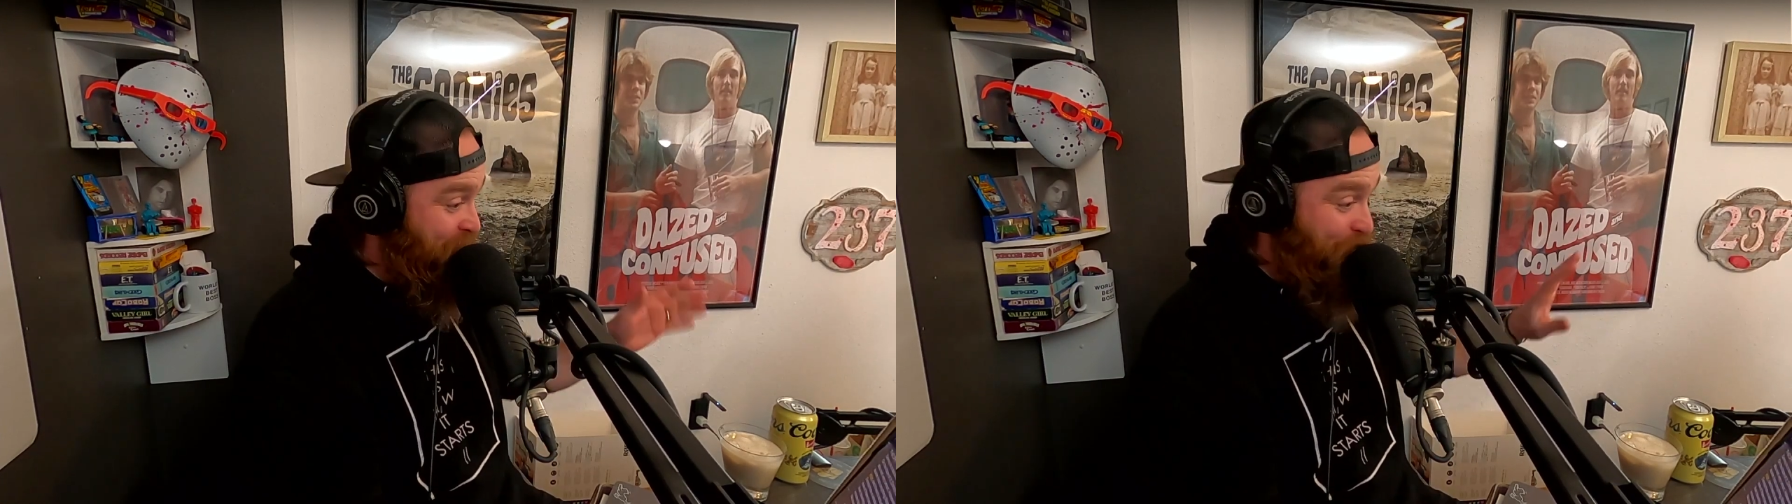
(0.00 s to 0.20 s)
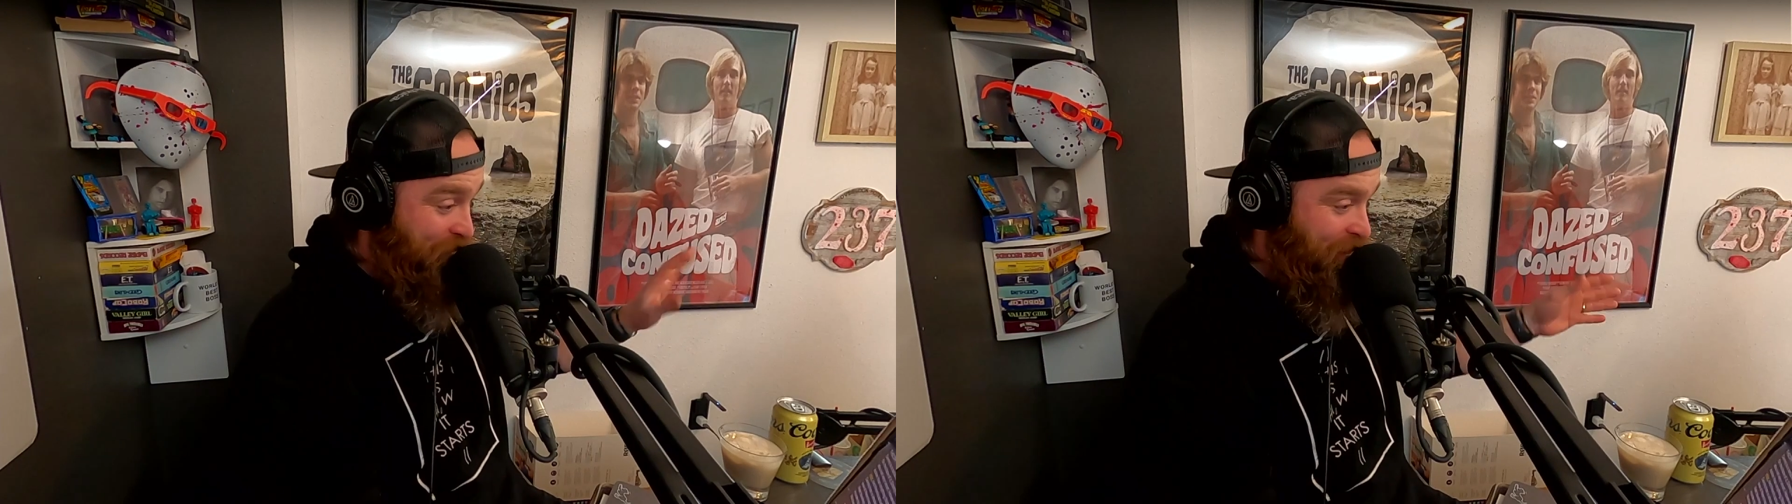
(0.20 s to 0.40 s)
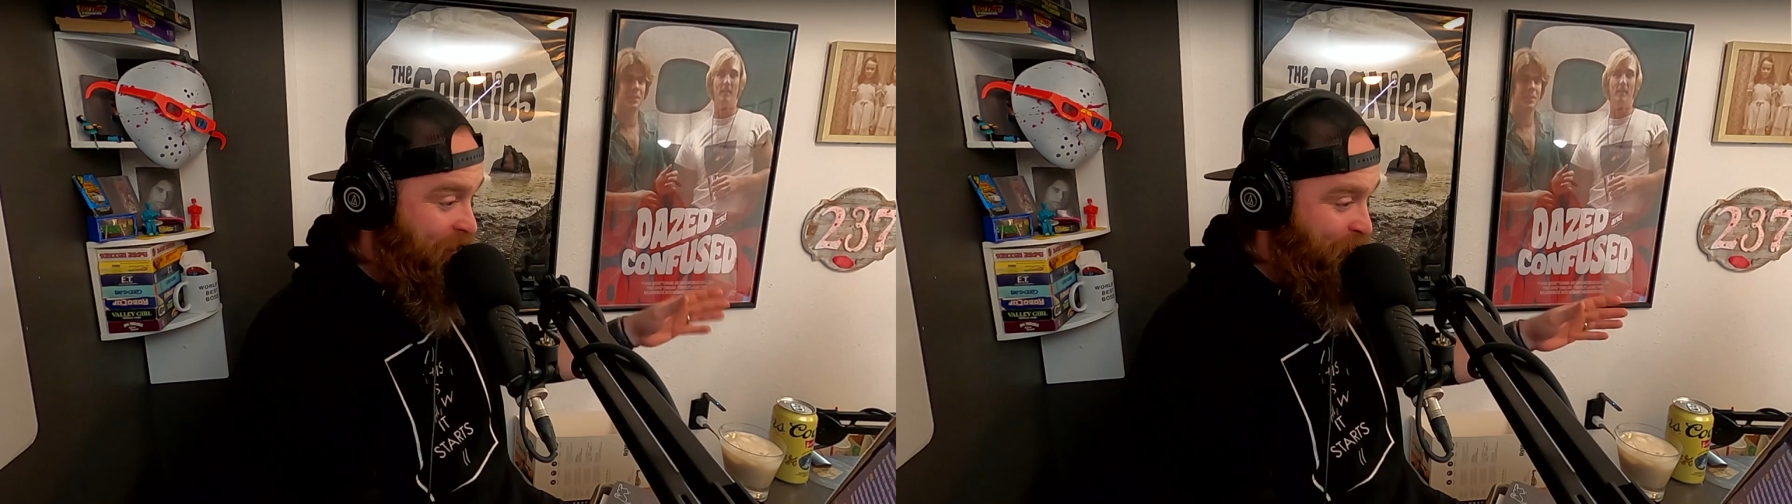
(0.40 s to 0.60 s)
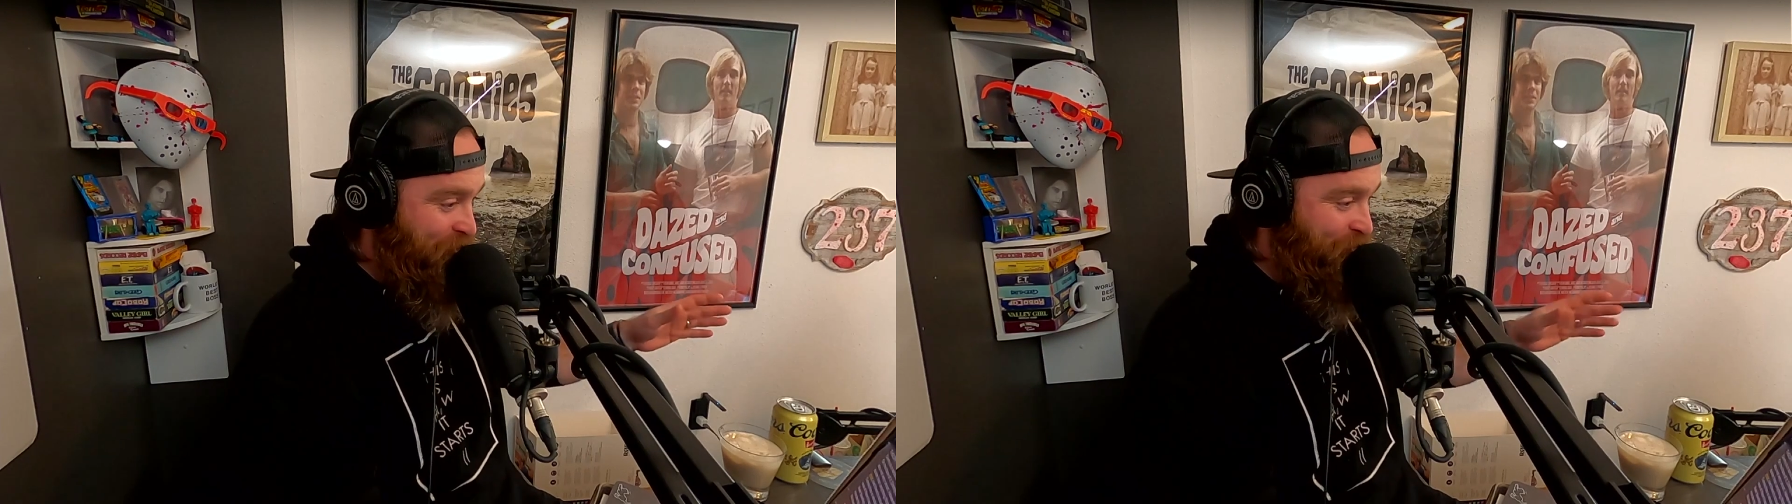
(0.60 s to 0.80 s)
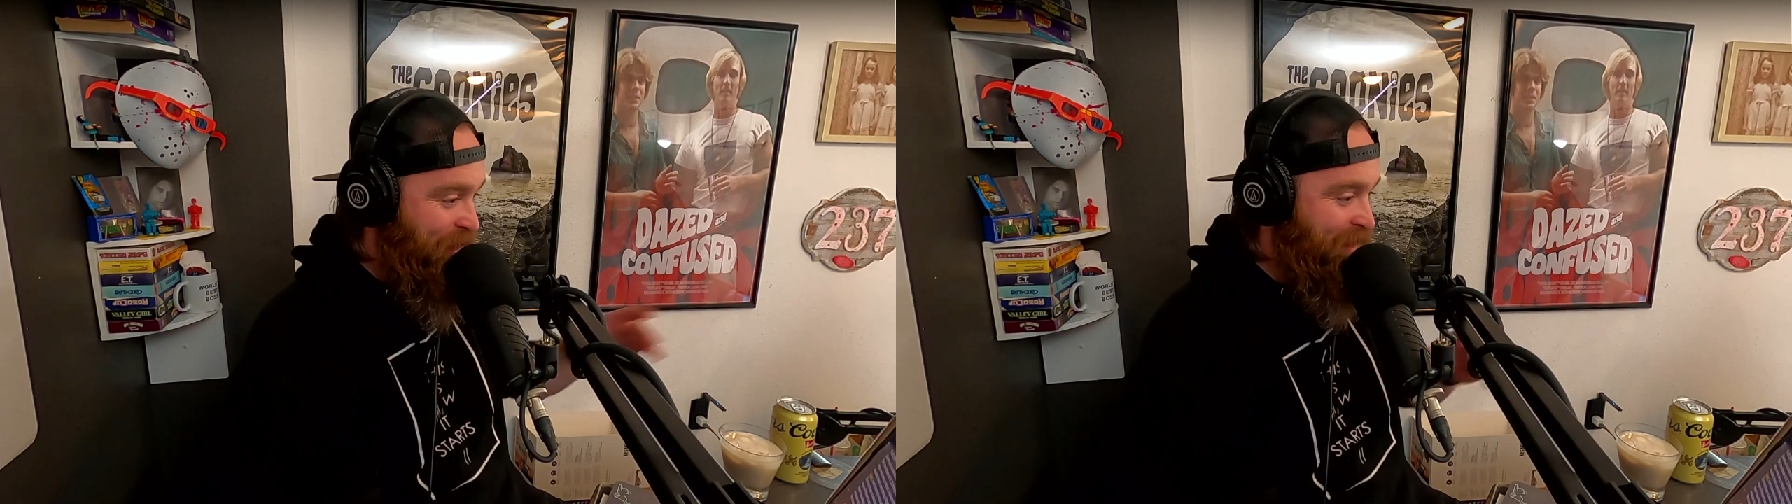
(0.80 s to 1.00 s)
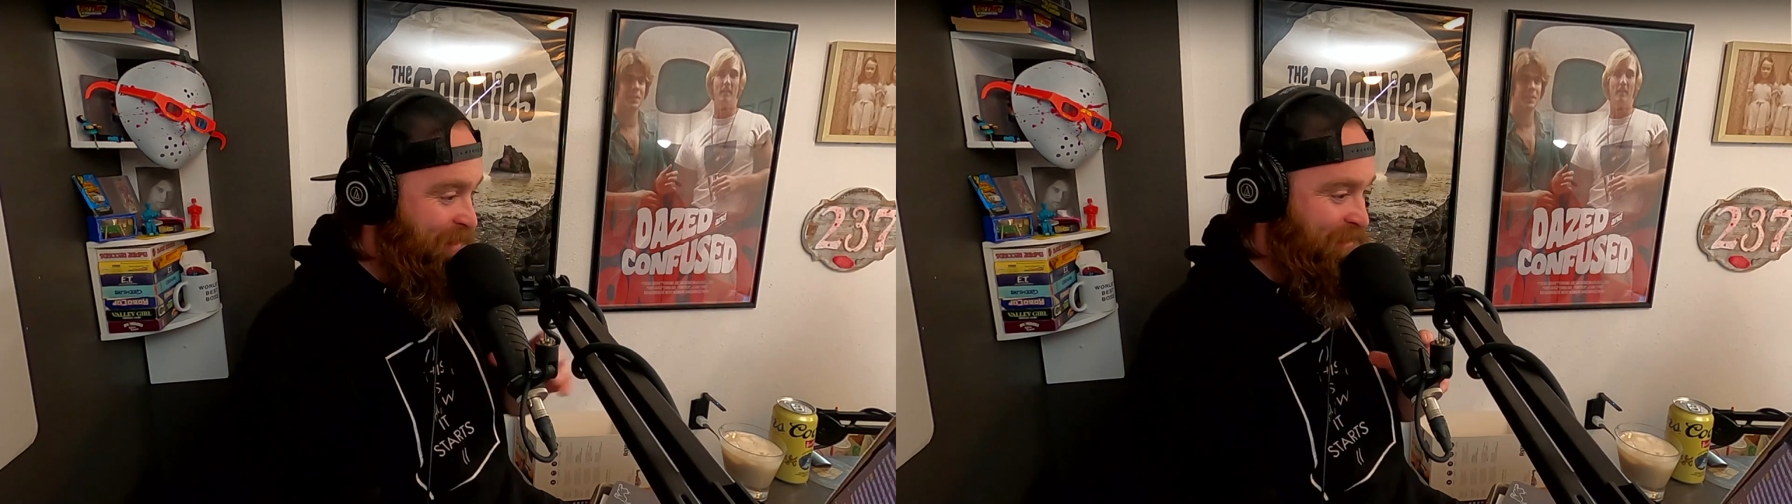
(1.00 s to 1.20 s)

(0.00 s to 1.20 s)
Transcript: completely harmless, right?